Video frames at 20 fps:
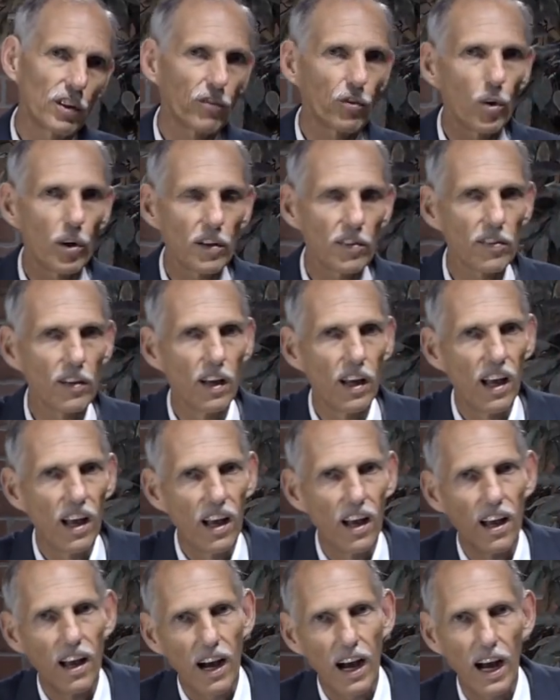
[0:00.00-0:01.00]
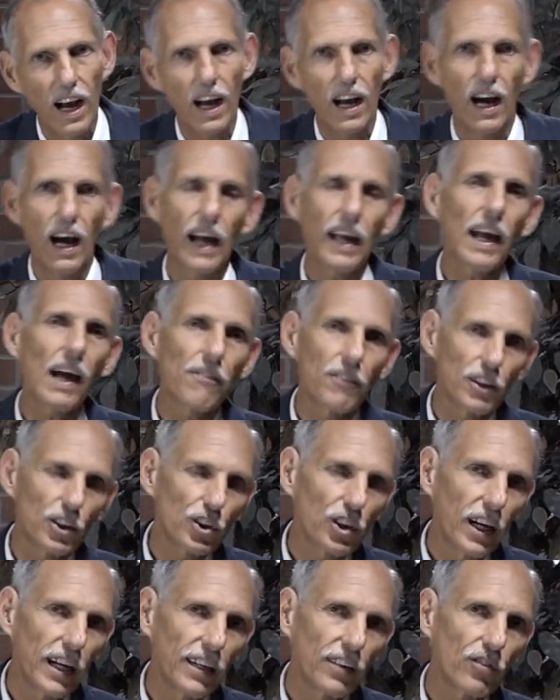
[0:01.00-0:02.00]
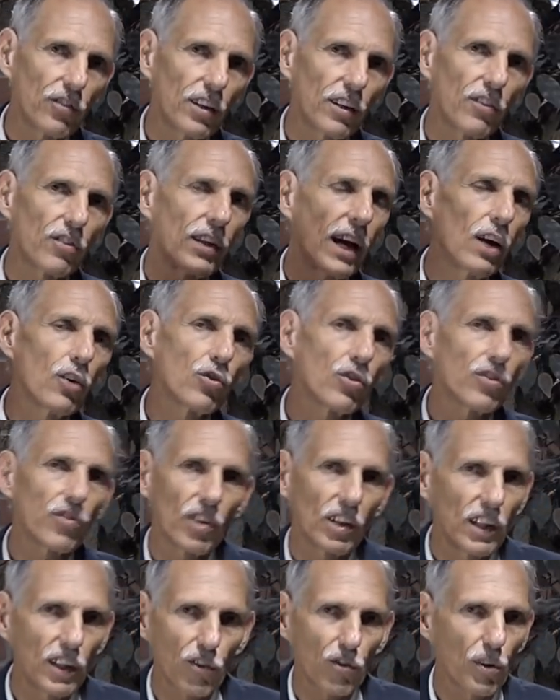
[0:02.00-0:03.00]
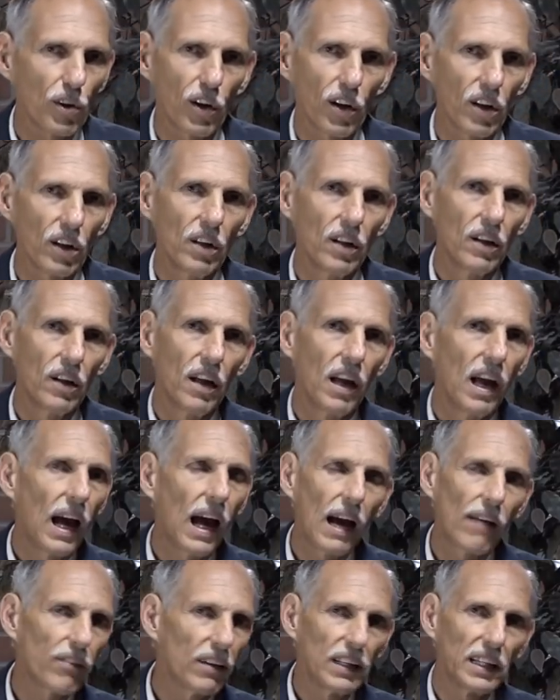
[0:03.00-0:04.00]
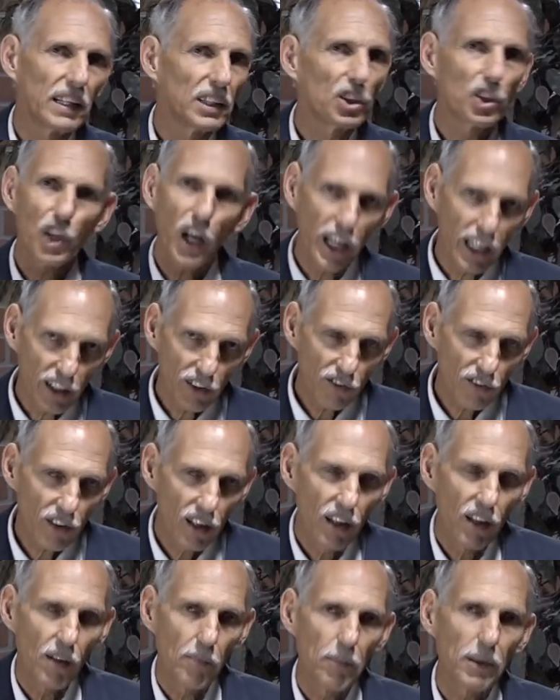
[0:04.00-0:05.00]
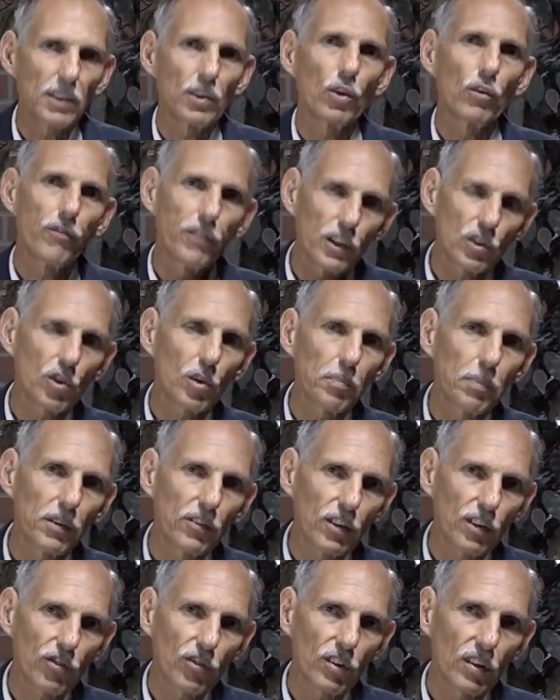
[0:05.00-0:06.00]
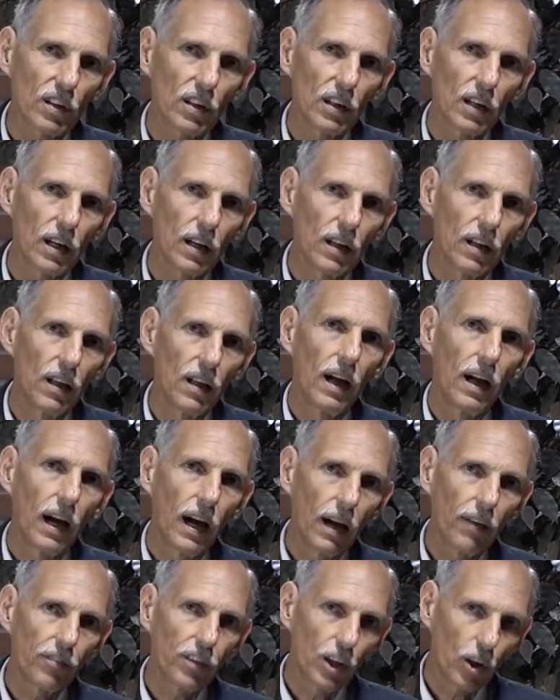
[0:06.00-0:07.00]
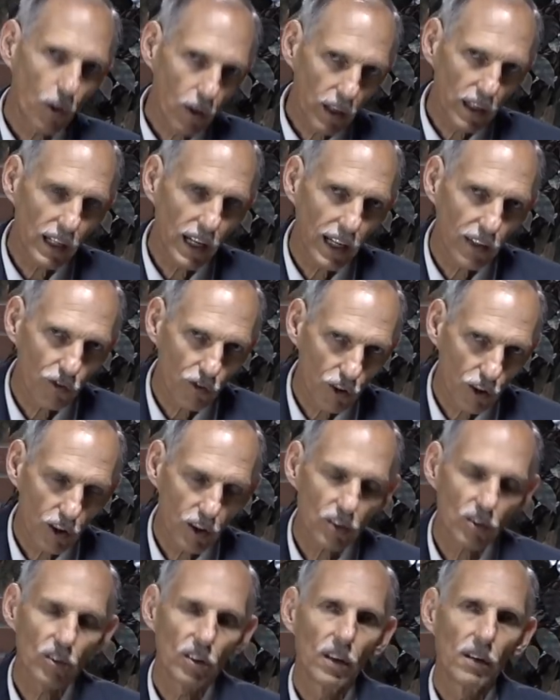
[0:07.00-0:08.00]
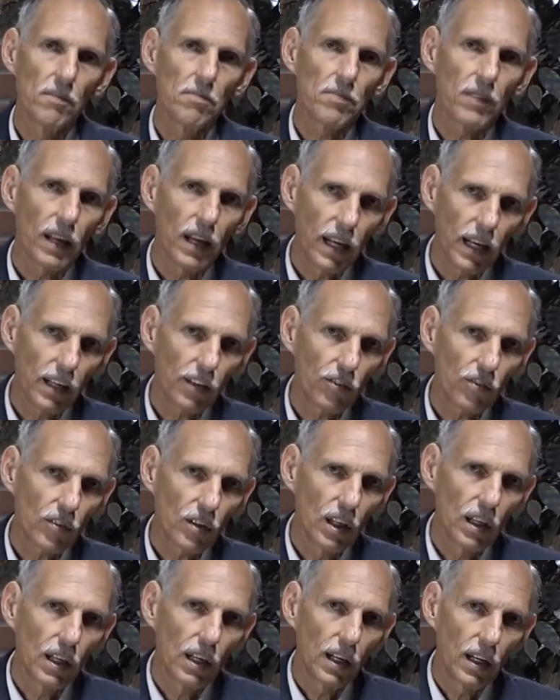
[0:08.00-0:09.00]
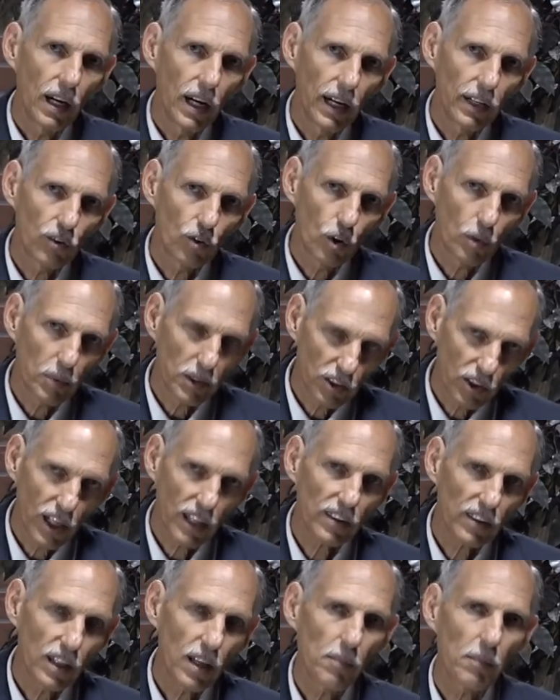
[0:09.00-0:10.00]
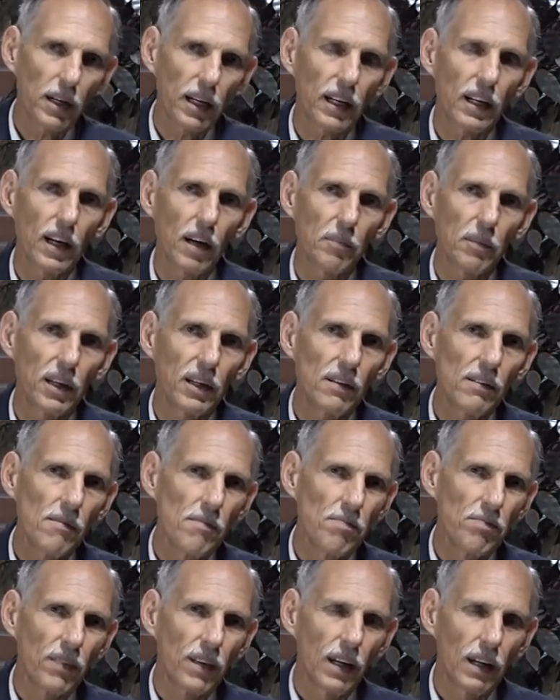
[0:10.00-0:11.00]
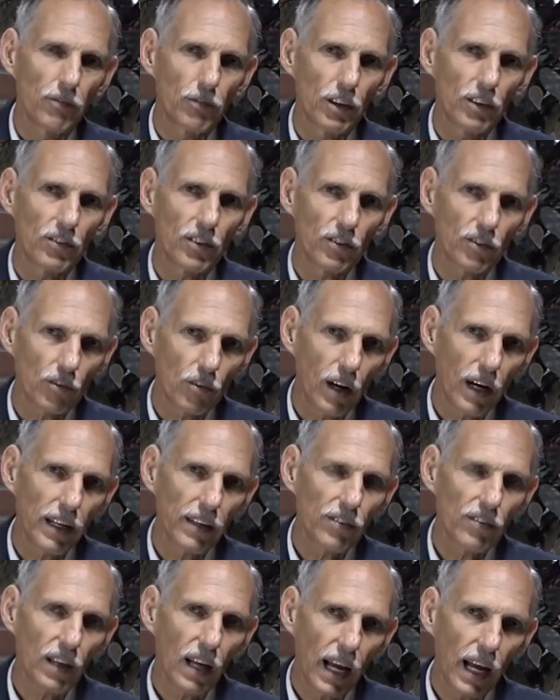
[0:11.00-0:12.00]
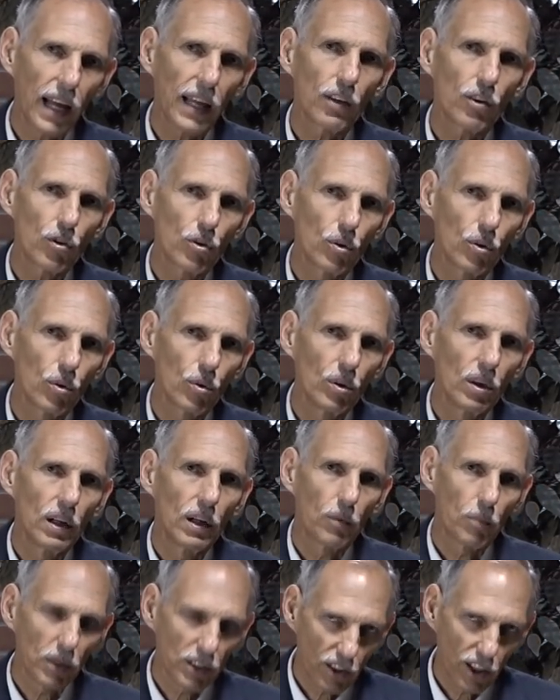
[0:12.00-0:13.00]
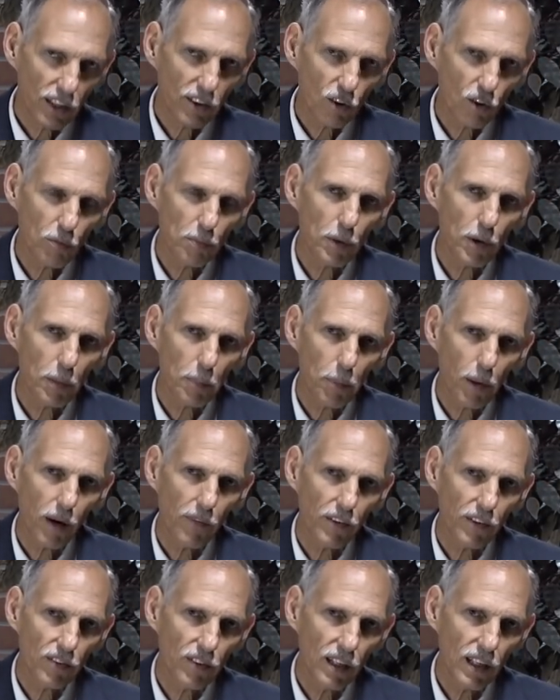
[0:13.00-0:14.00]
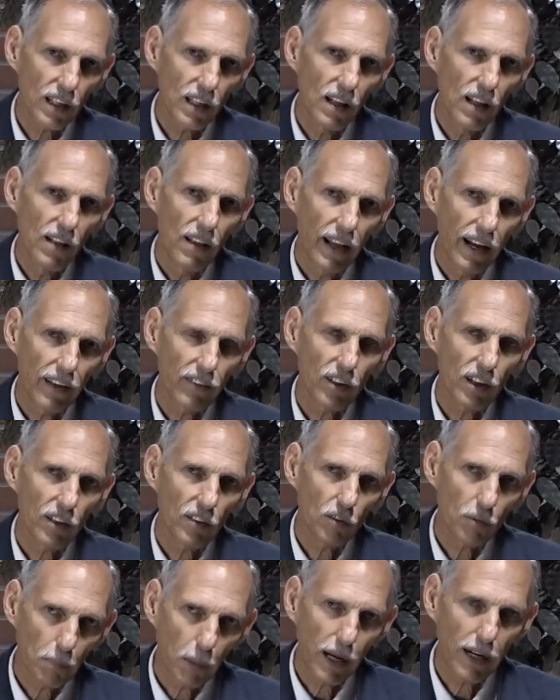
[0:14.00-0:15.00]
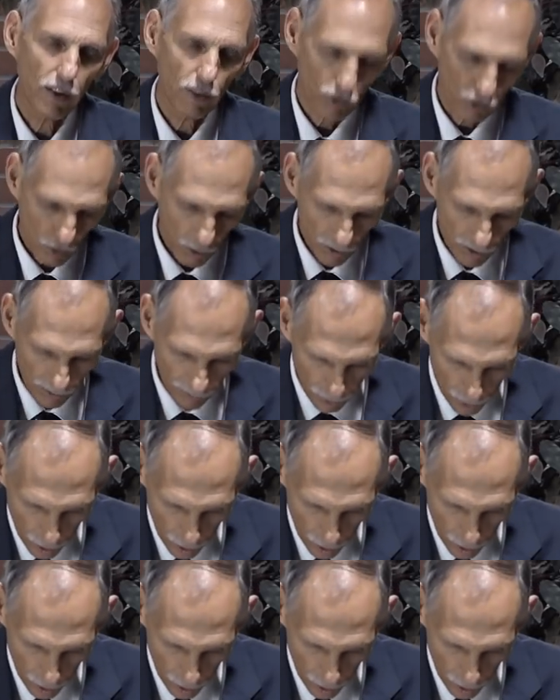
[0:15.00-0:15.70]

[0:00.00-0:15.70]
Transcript: Of course, I haven't changed, and thousands in Israel haven't changed, but the official position of the organized church is to reject the imminent coming of Jesus Christ and to reject the spirit of prophecy as an inspired source of